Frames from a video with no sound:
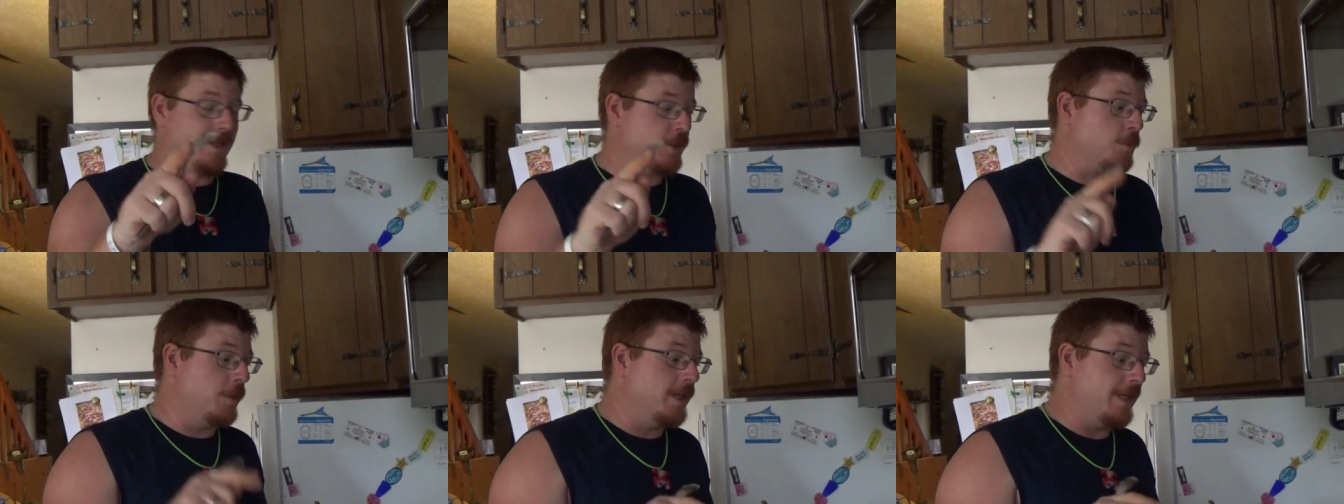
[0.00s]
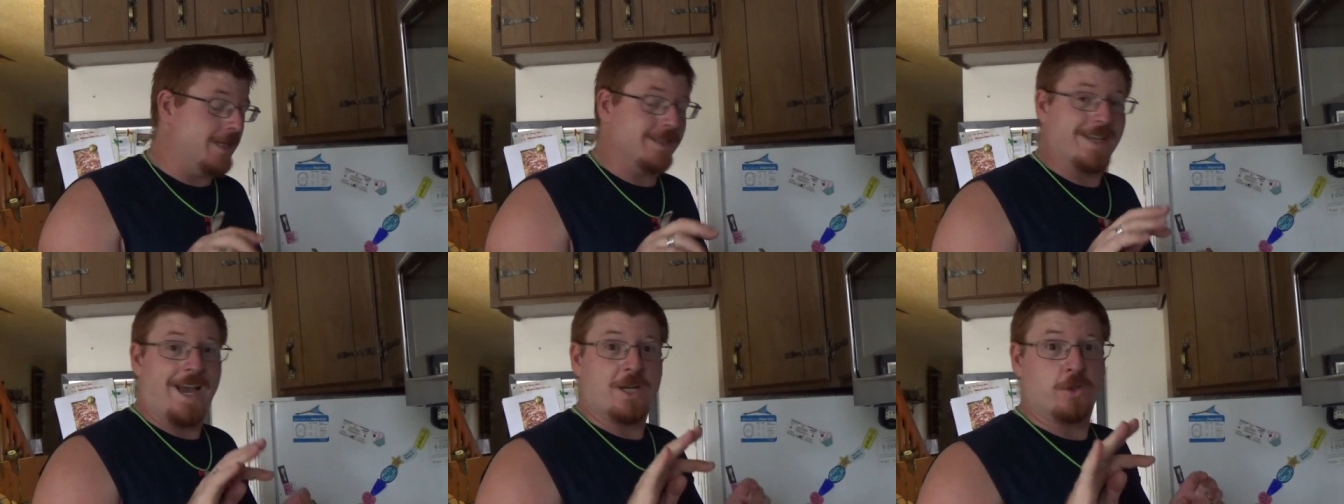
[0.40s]
This one
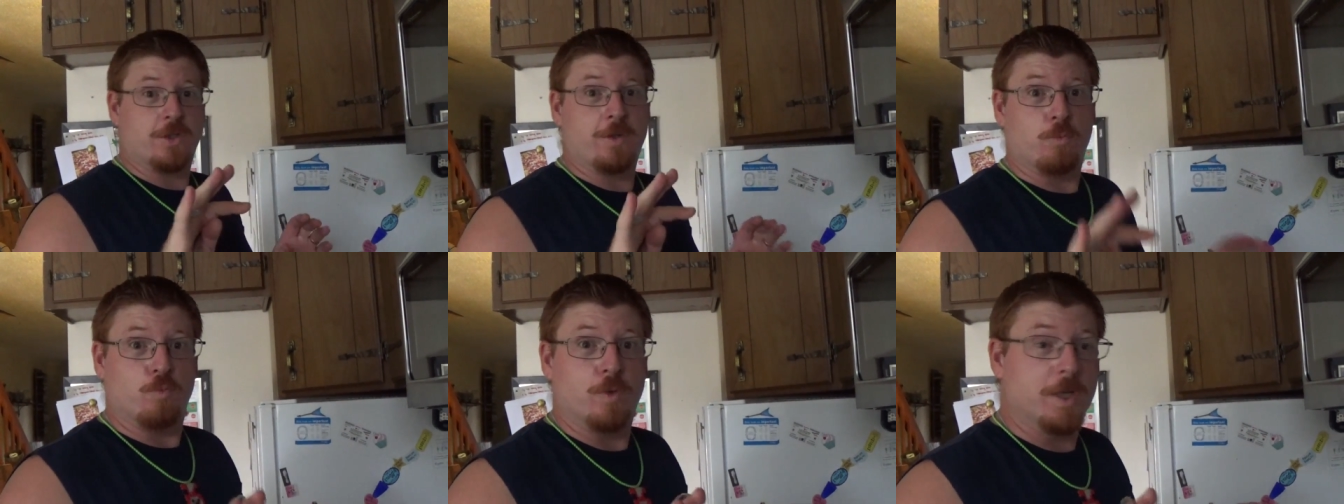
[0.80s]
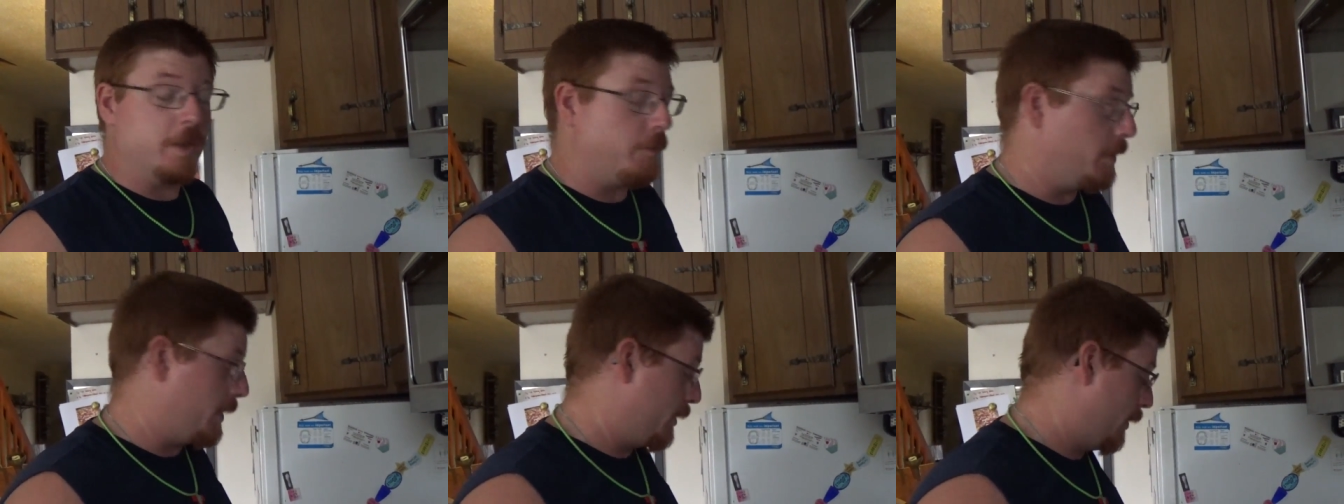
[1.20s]
is actually
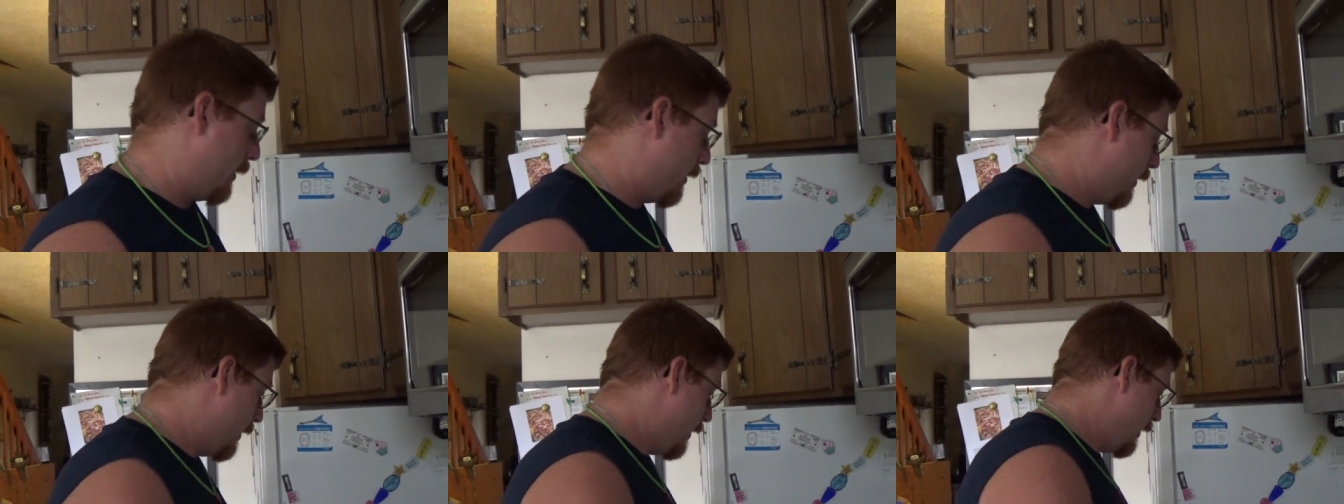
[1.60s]
really, really good.